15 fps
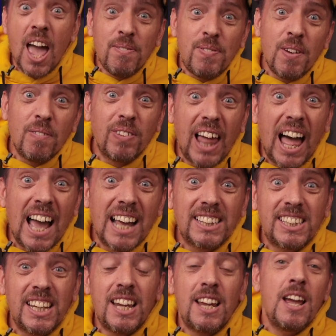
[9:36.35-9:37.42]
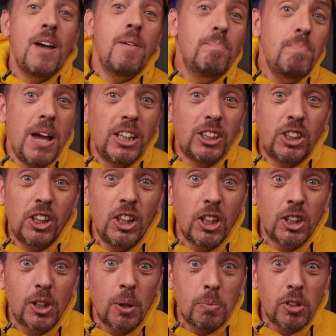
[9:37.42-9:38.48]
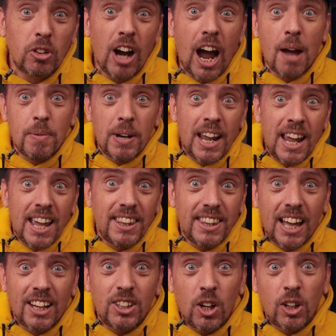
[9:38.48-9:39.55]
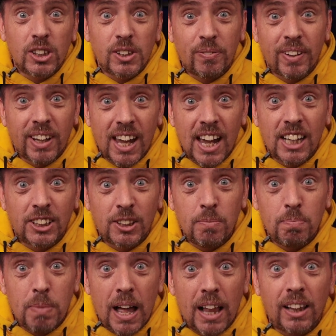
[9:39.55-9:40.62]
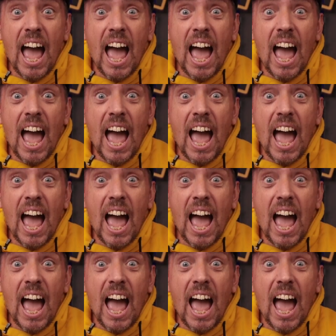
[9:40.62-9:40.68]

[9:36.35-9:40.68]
If you've liked it, make sure you subscribe and hit that notification bell.